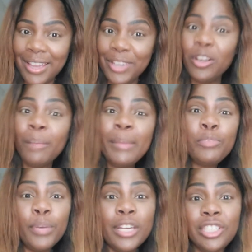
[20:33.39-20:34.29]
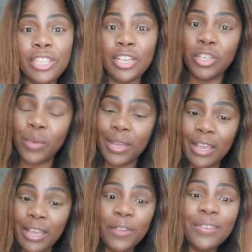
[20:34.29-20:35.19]
You're going to be pushed into it.
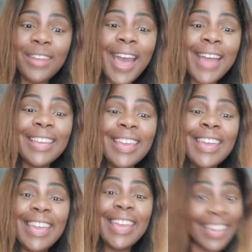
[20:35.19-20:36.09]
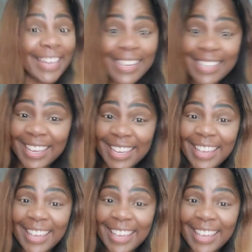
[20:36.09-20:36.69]
If you're not in it,